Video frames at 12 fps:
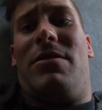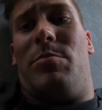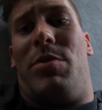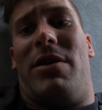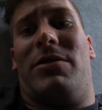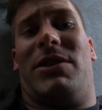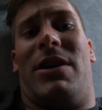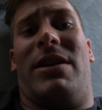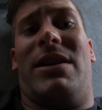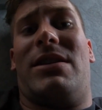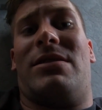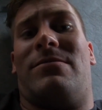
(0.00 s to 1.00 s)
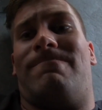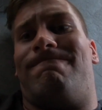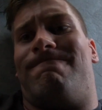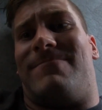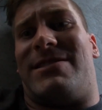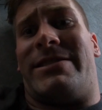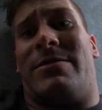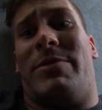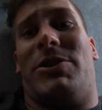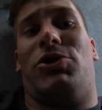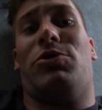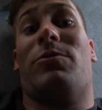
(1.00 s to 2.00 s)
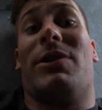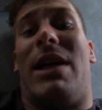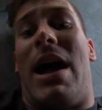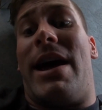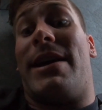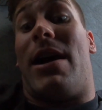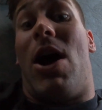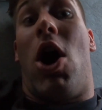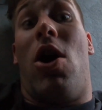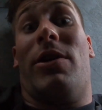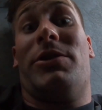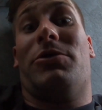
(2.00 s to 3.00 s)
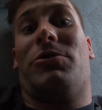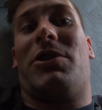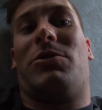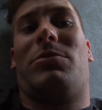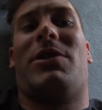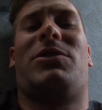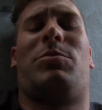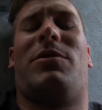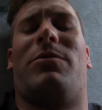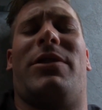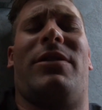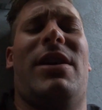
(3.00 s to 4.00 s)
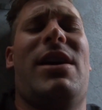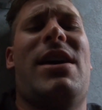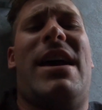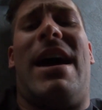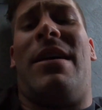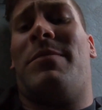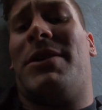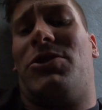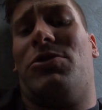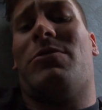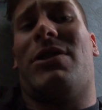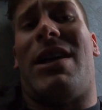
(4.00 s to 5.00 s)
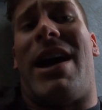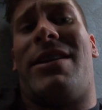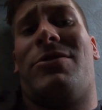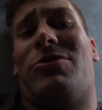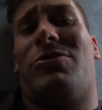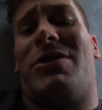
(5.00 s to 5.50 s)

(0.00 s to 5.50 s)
all the parts on it and how much you rely on your let's be real, how much you rely on your